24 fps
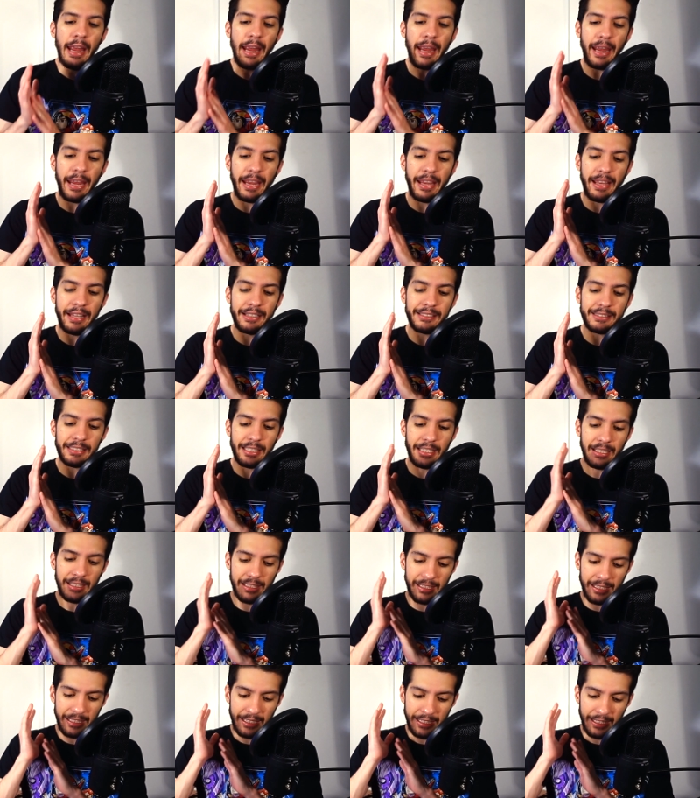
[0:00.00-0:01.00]
And
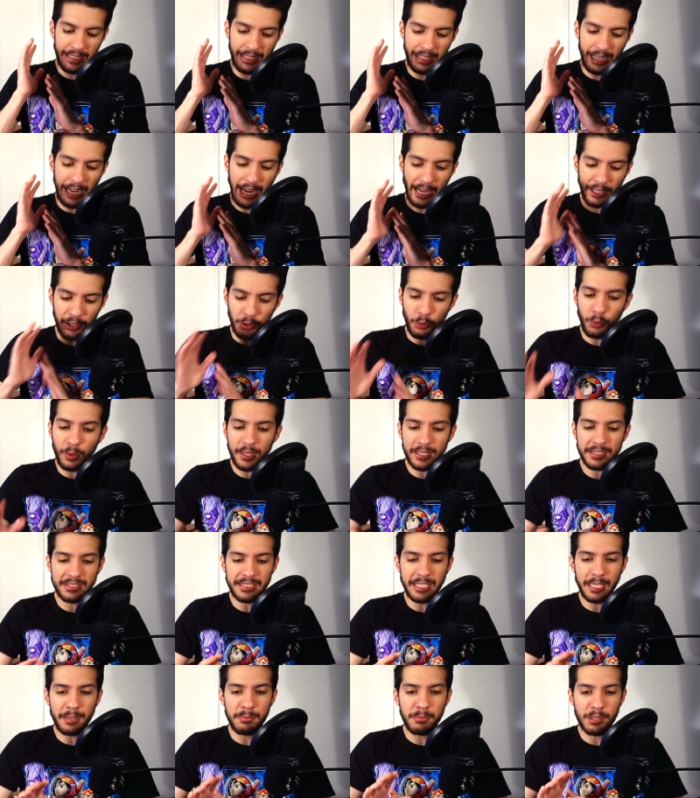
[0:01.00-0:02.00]
I don't want to
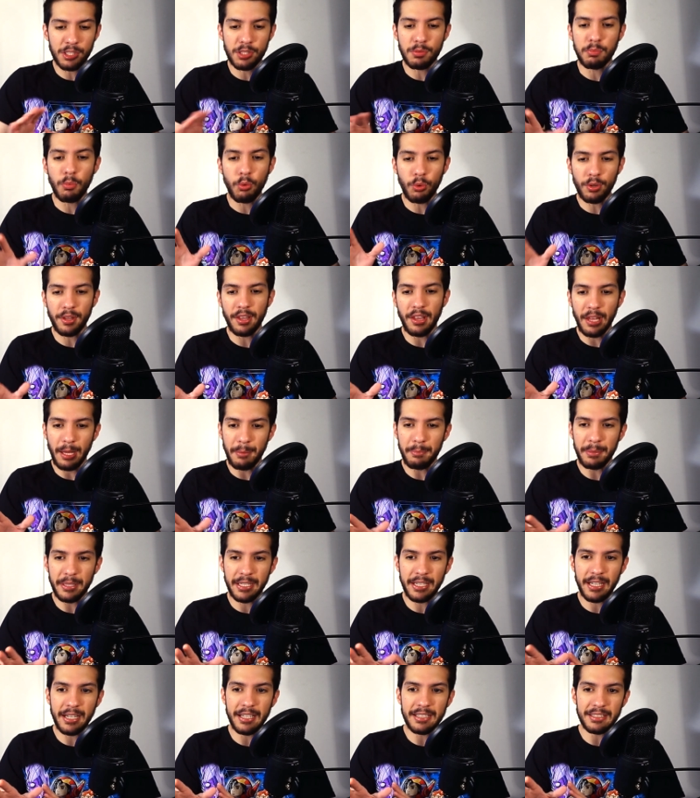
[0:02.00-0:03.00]
say much more than that
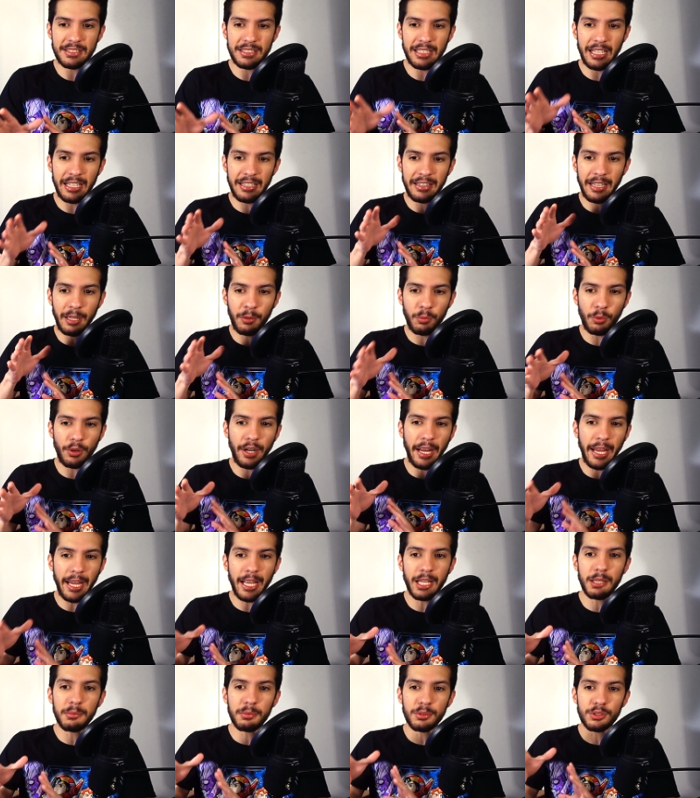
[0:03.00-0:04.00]
because they were
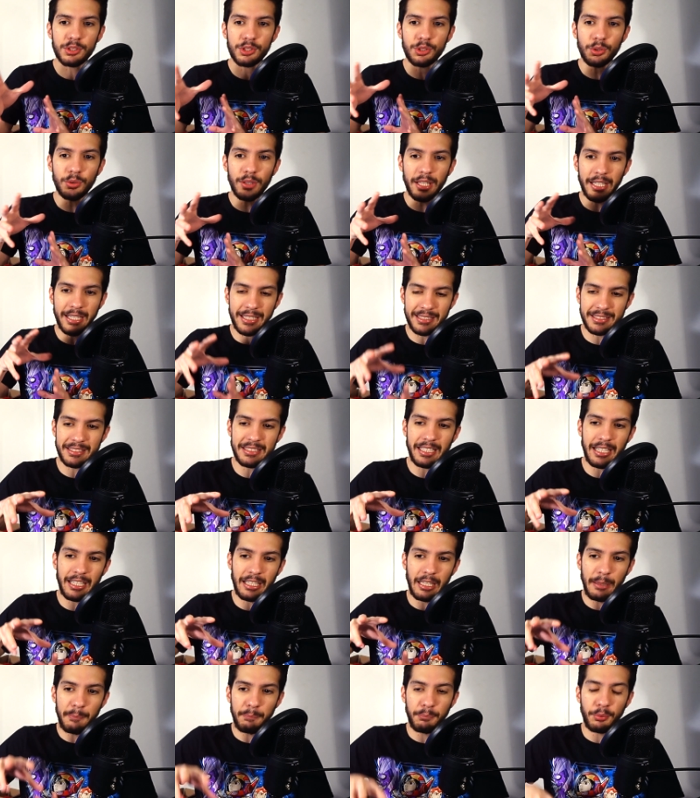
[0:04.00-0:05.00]
able to, like I
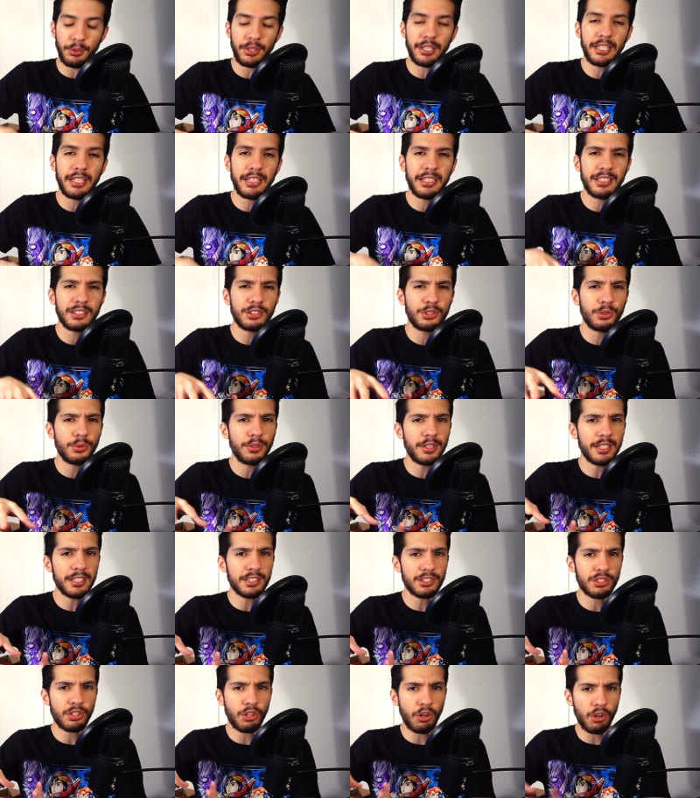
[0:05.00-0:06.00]
said, bring it into
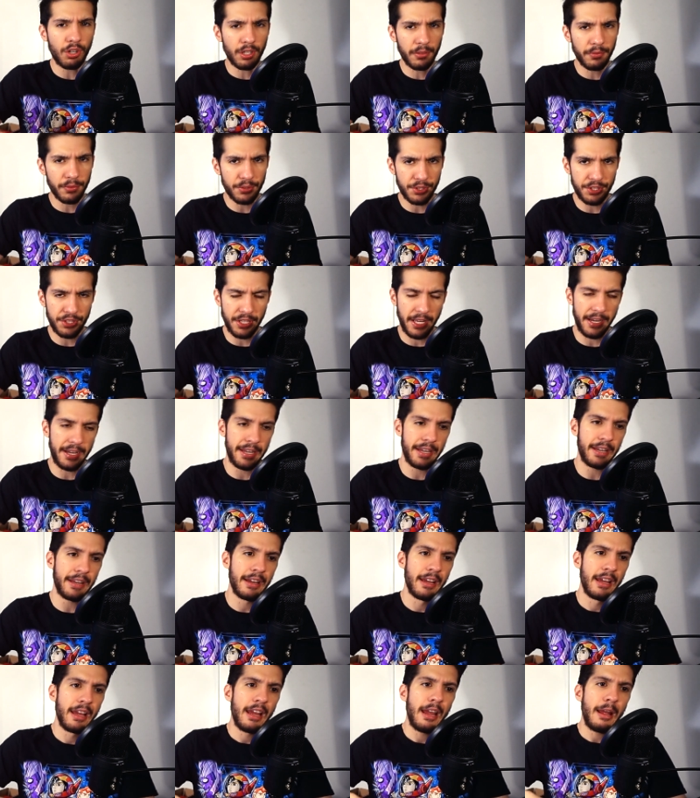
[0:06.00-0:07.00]
this carnival
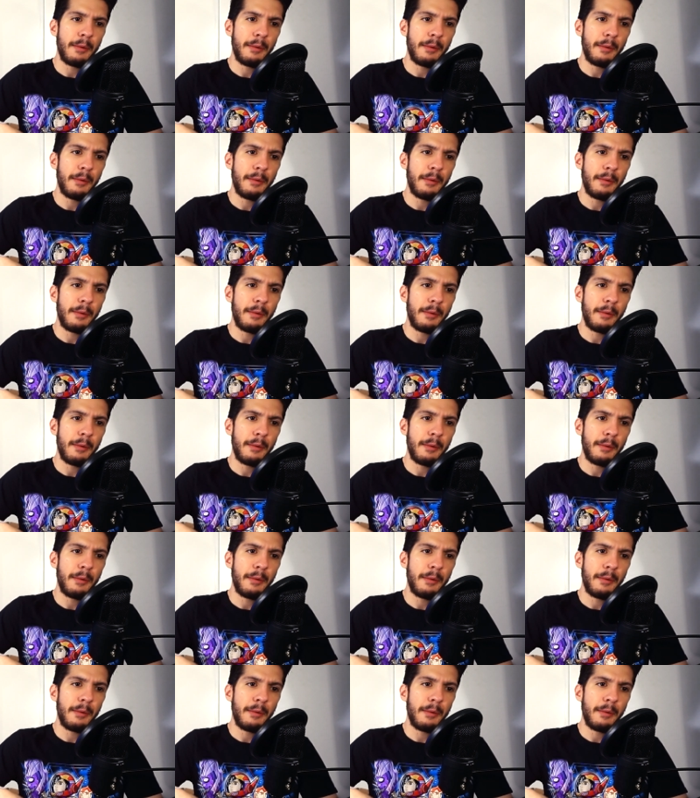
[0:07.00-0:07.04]
setting,